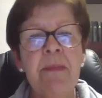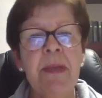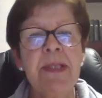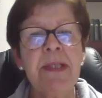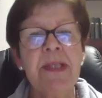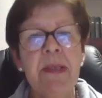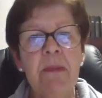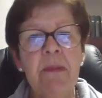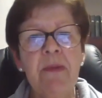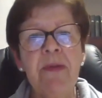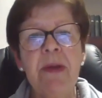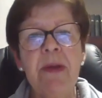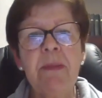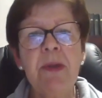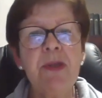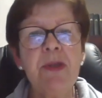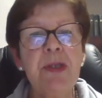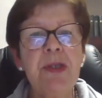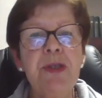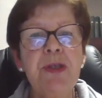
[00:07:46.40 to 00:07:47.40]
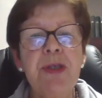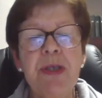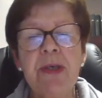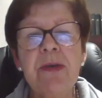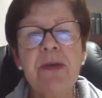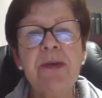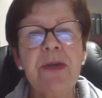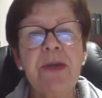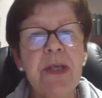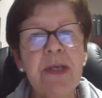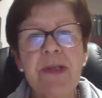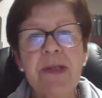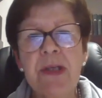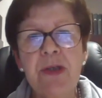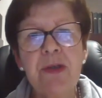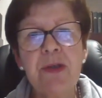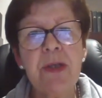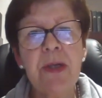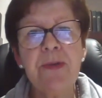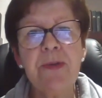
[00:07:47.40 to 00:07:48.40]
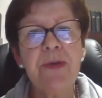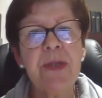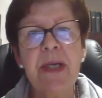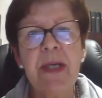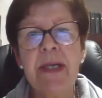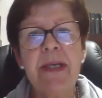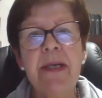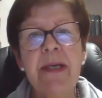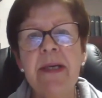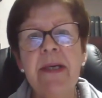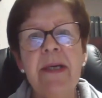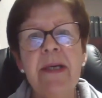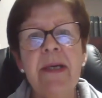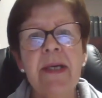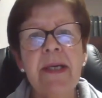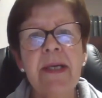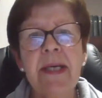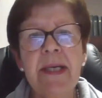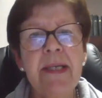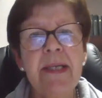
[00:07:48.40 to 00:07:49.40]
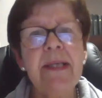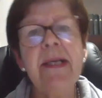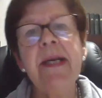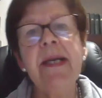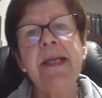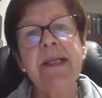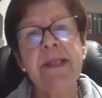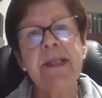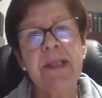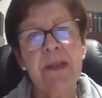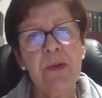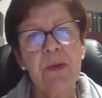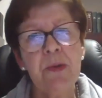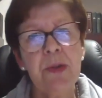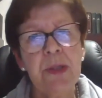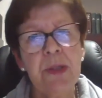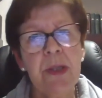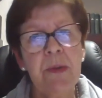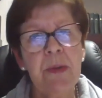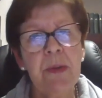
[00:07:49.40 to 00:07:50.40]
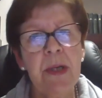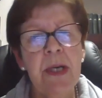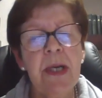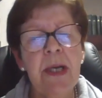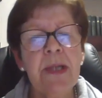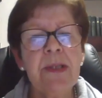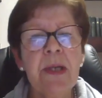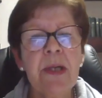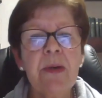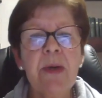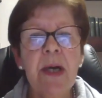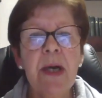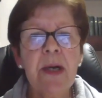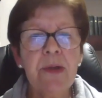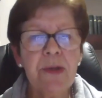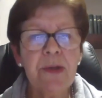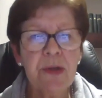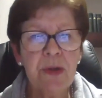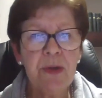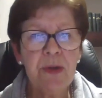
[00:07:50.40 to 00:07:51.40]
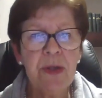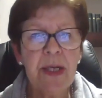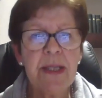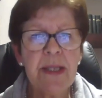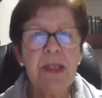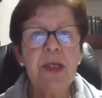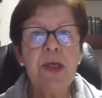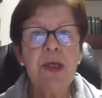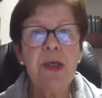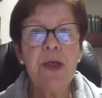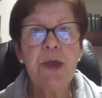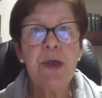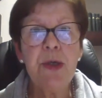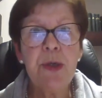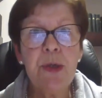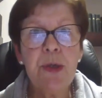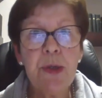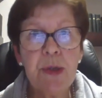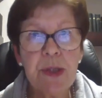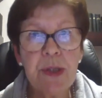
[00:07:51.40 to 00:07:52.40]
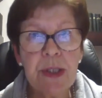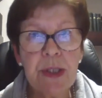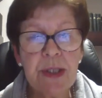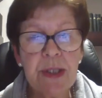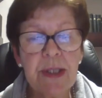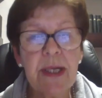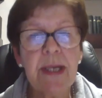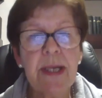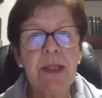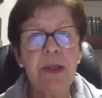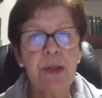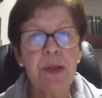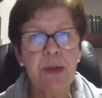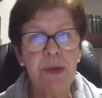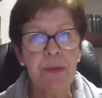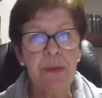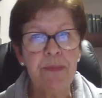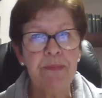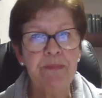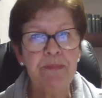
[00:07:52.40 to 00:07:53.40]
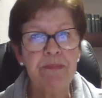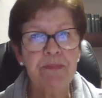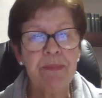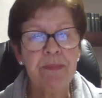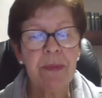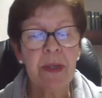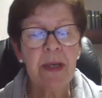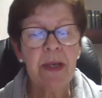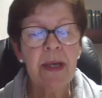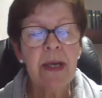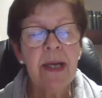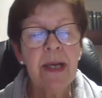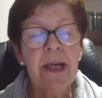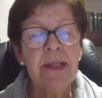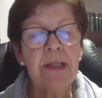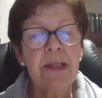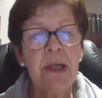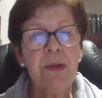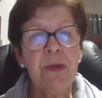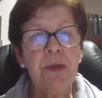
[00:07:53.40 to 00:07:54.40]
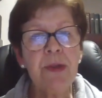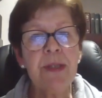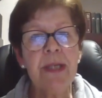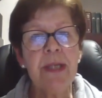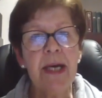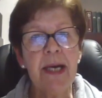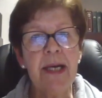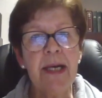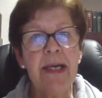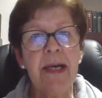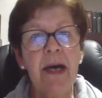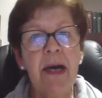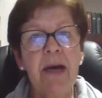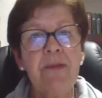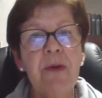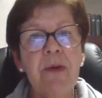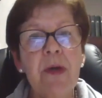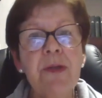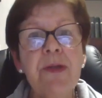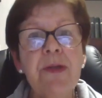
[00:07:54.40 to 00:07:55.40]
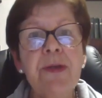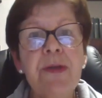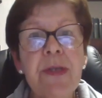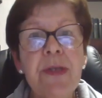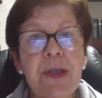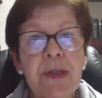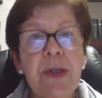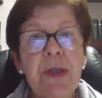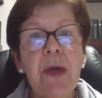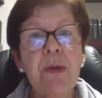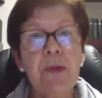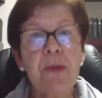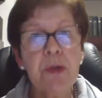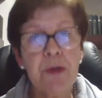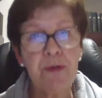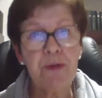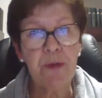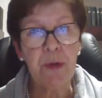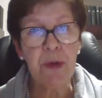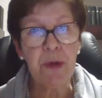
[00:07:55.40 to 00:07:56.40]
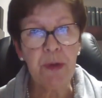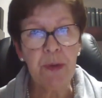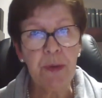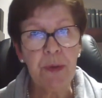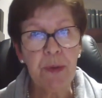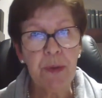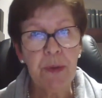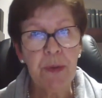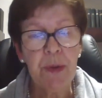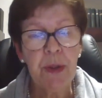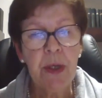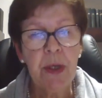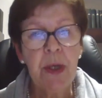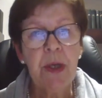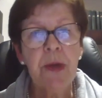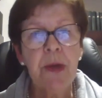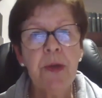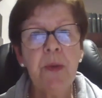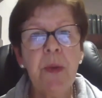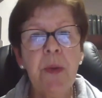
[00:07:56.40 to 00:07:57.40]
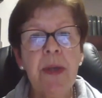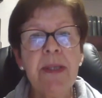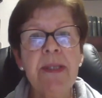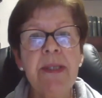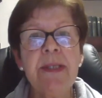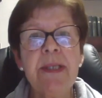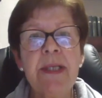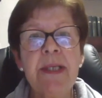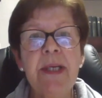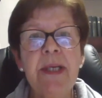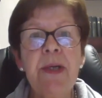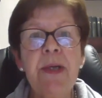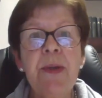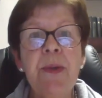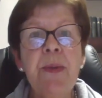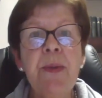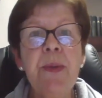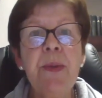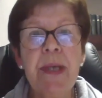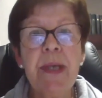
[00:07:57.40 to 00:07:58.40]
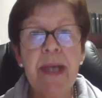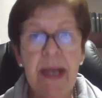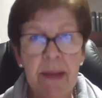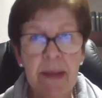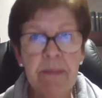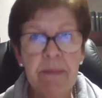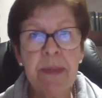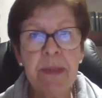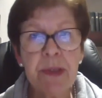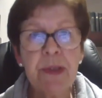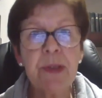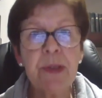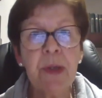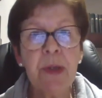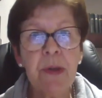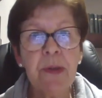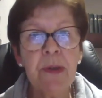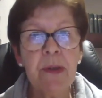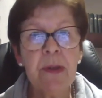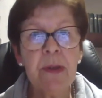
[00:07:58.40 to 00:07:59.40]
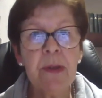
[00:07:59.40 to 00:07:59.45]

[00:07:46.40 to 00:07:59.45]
but some of them are just general things that you don't really get in a lesson or so So go through that, use it, and do. So today I've got three songs for you. The one is a new number song.